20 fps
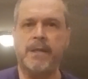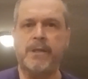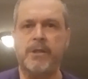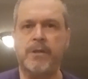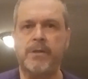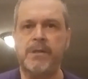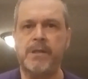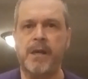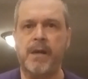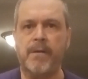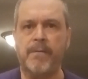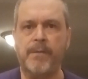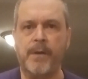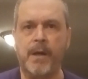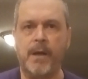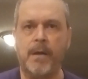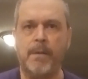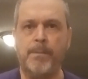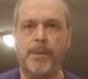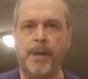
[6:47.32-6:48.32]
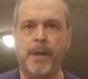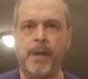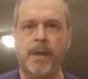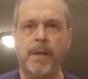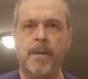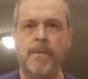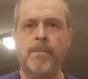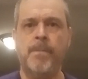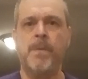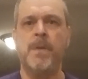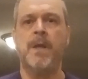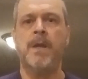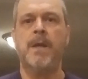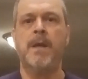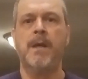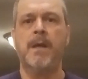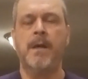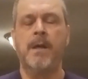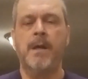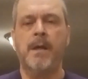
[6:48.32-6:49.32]
yourself up
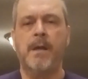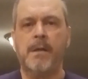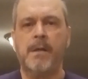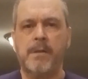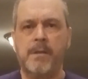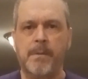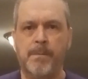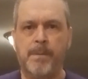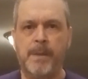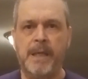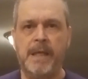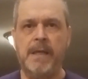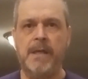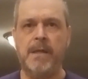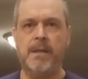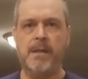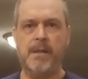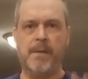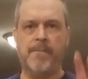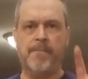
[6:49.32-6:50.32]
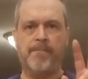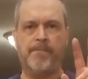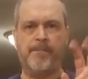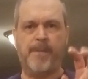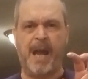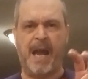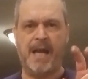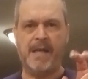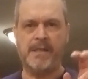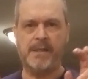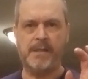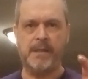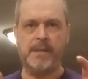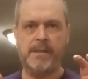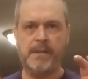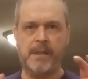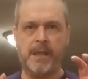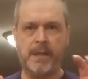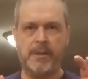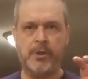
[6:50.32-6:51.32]
to be the
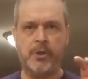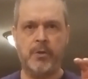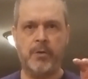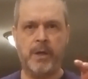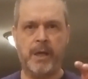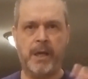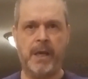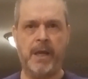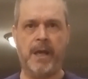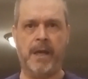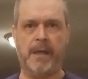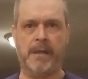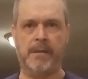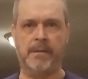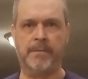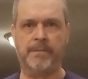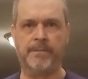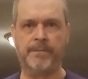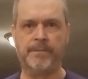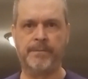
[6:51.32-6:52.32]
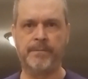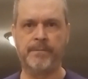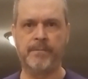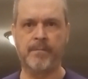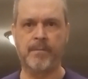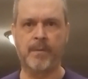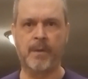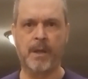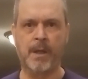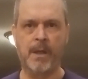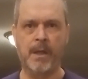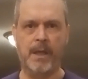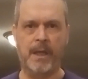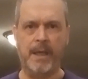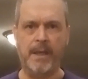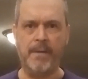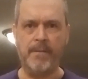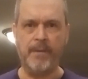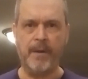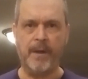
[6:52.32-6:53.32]
fastest that you can,
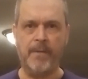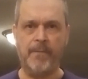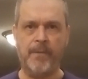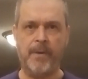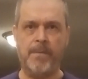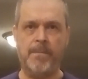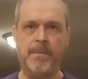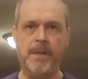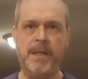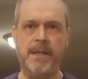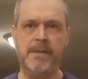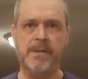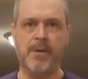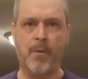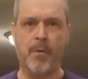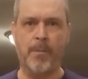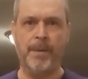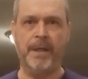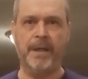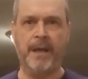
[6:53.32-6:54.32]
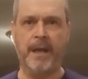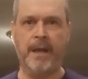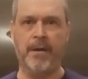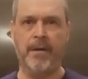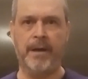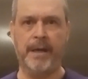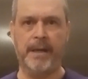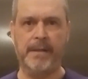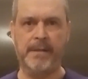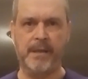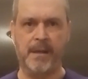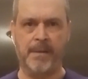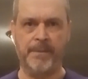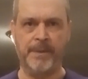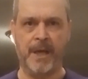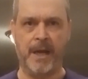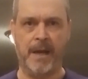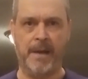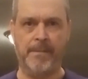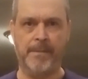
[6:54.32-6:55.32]
even if it means open carrying
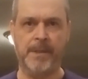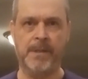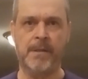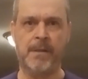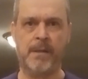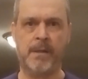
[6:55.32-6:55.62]
sometimes,